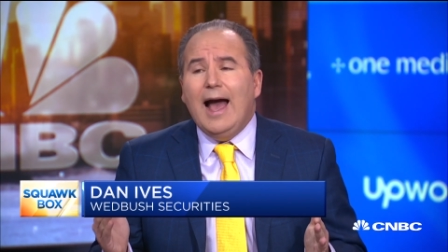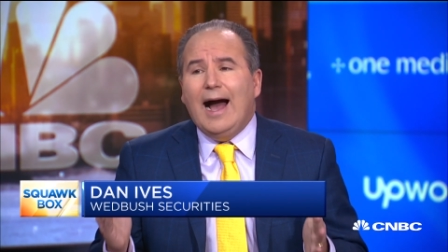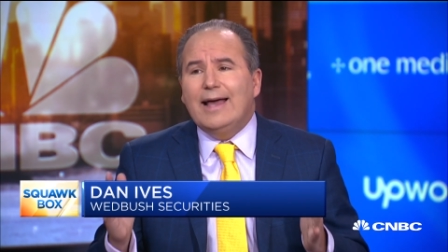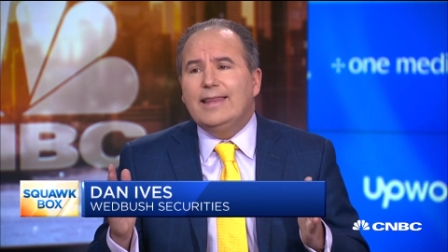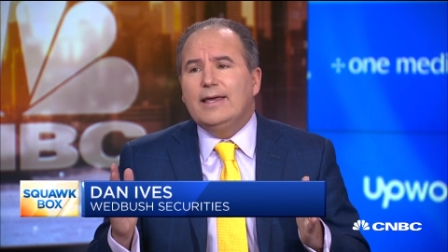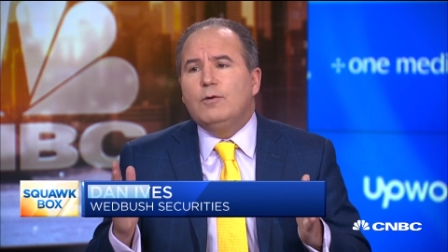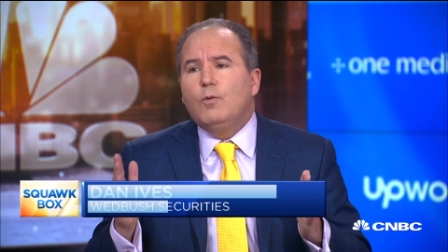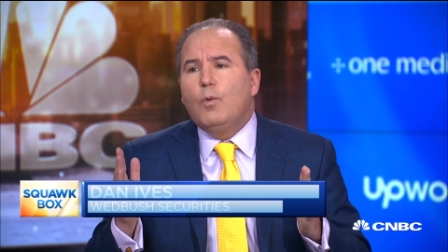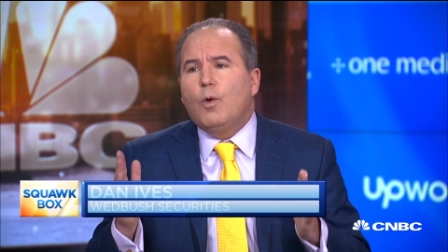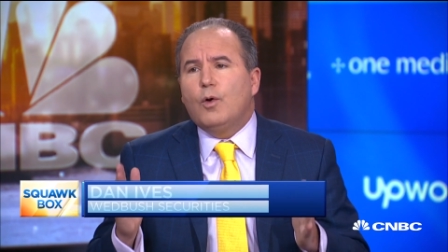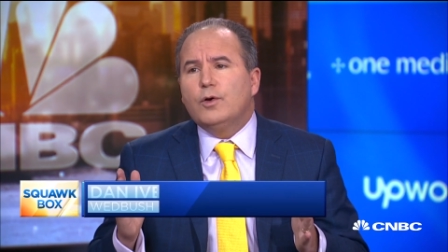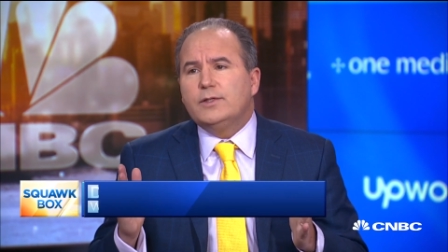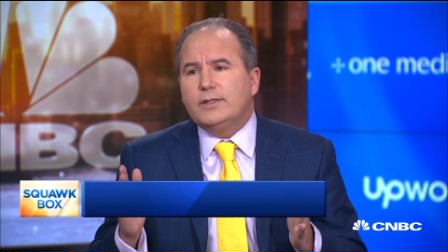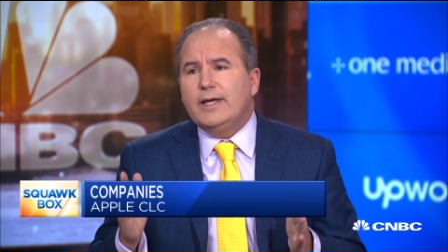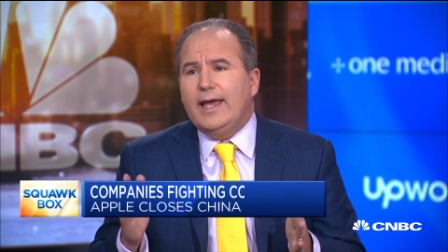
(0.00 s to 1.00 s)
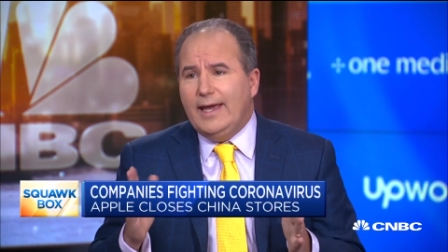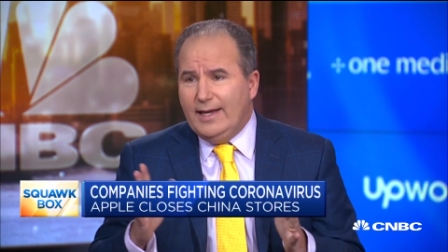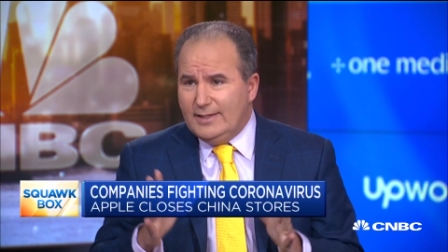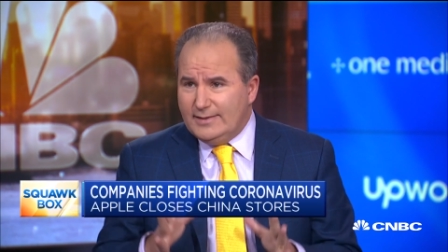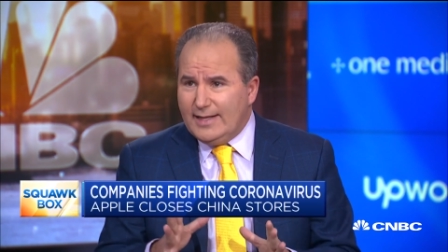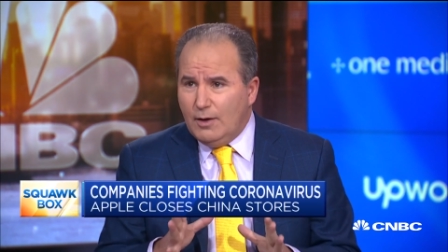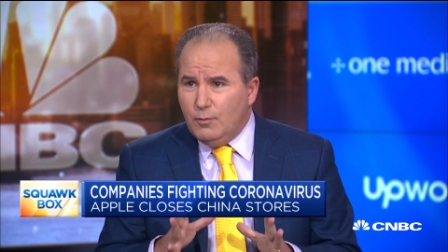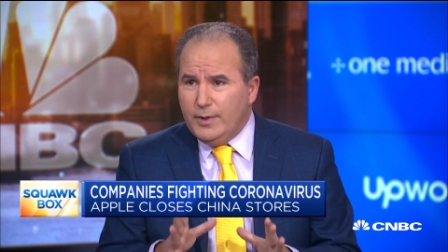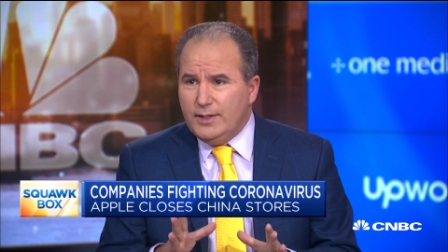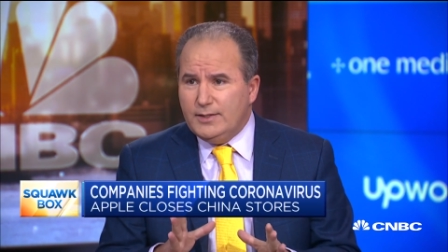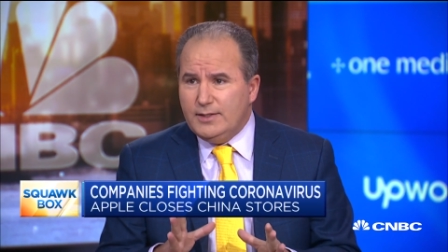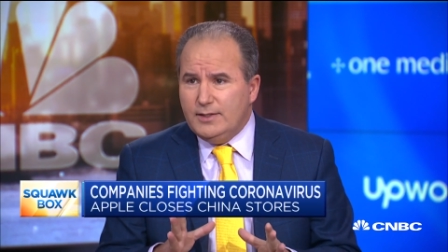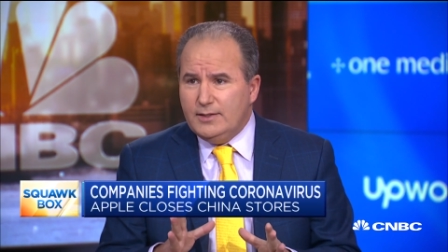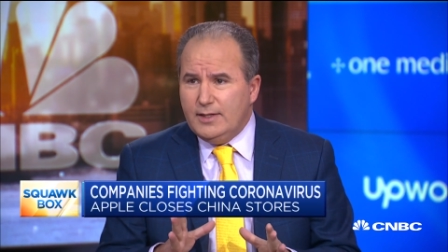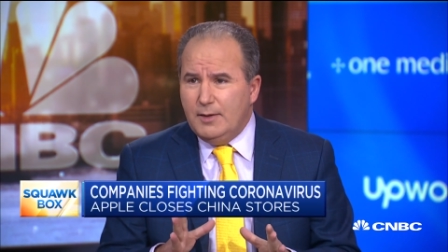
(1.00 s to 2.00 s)
I think worst case that we
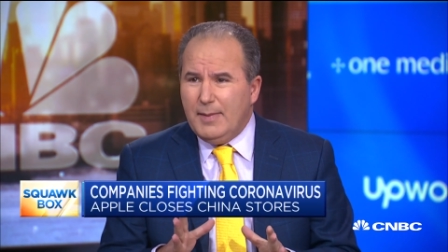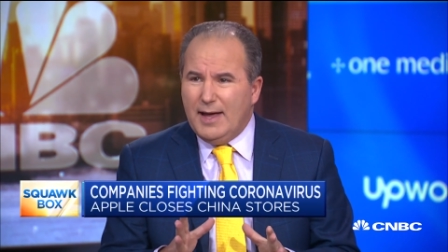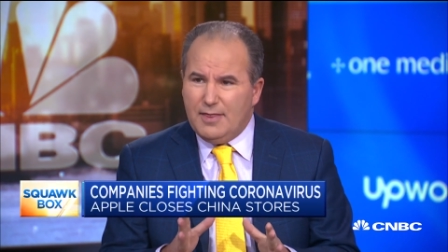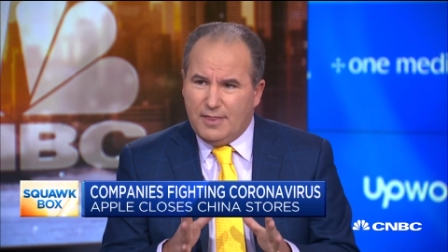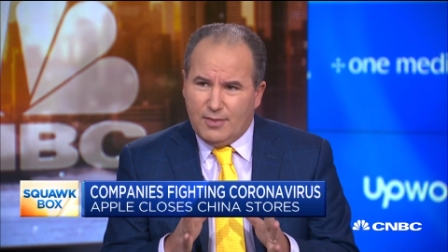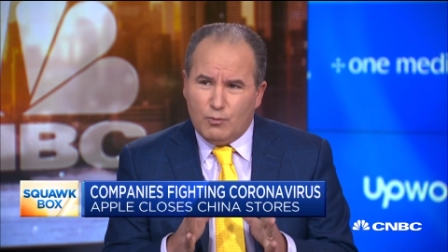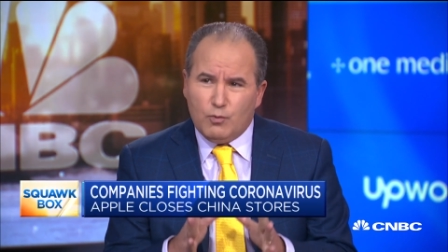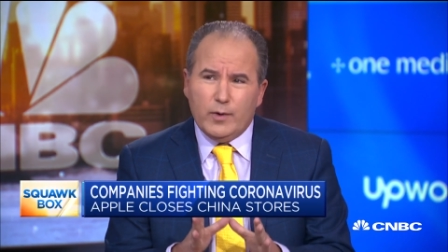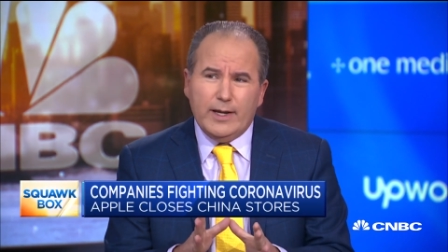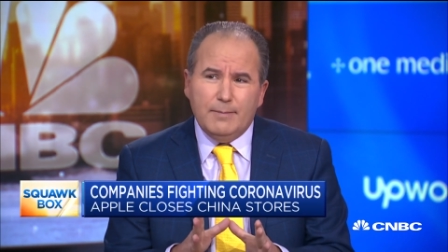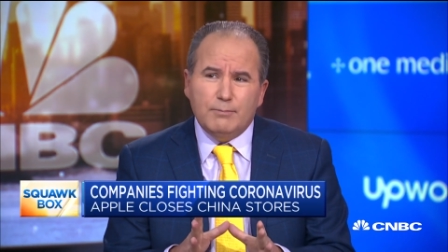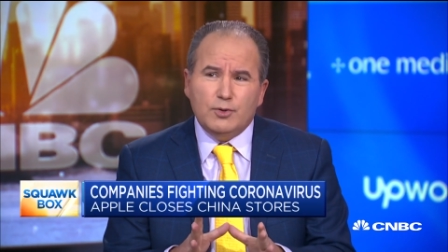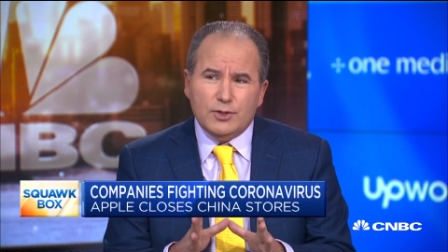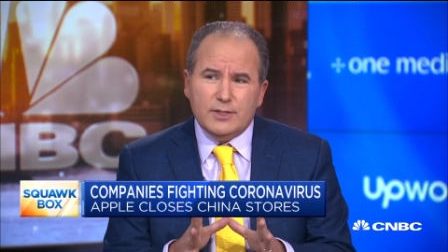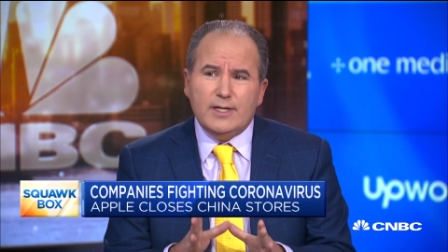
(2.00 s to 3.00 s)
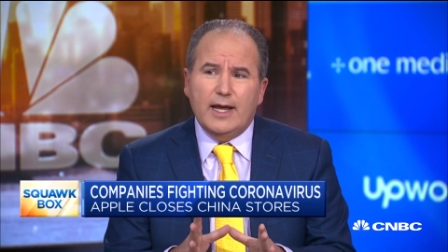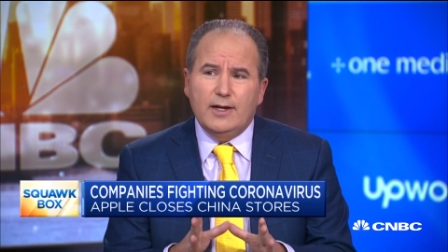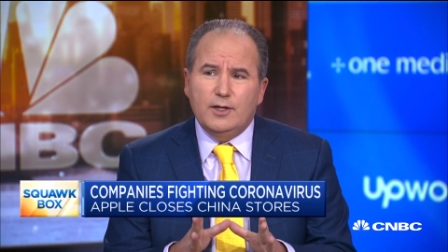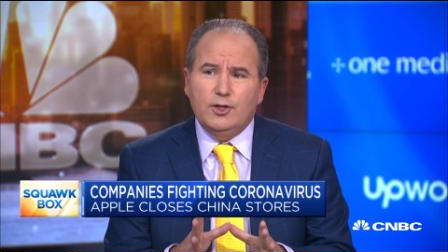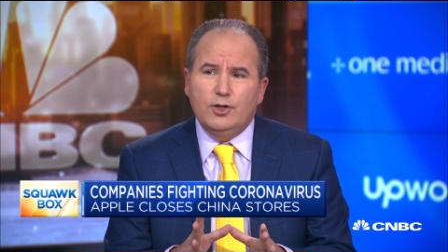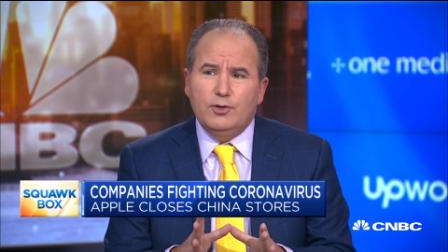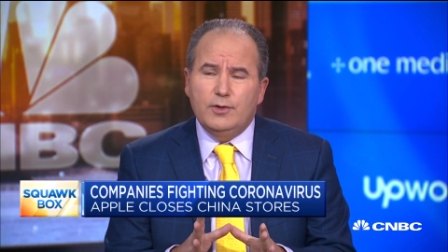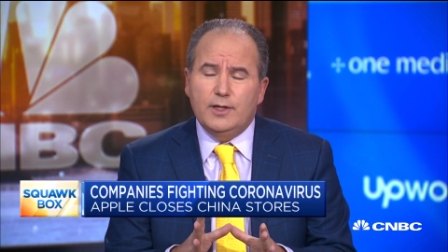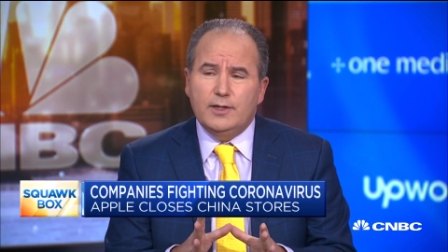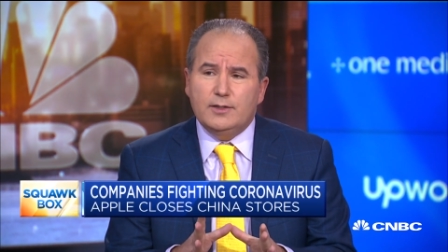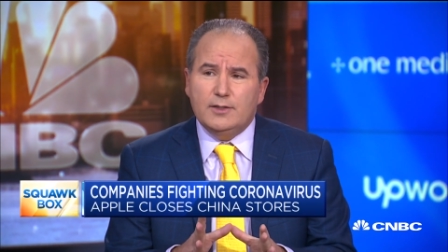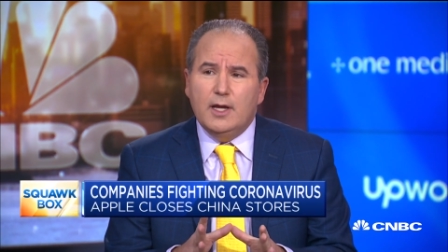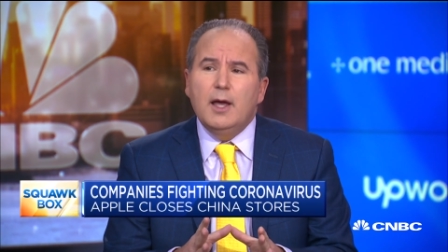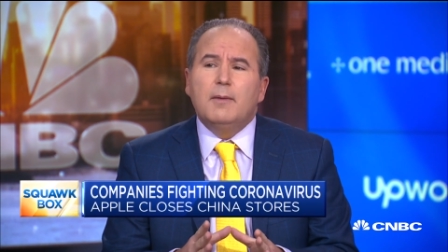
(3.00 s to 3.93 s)
see today, about 3% of units,